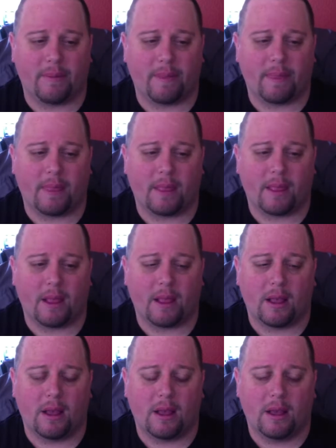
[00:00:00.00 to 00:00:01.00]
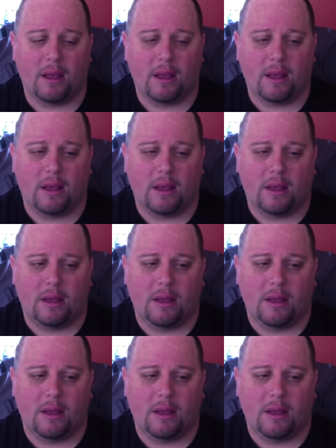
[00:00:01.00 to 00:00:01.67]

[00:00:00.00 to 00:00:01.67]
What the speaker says: (silence)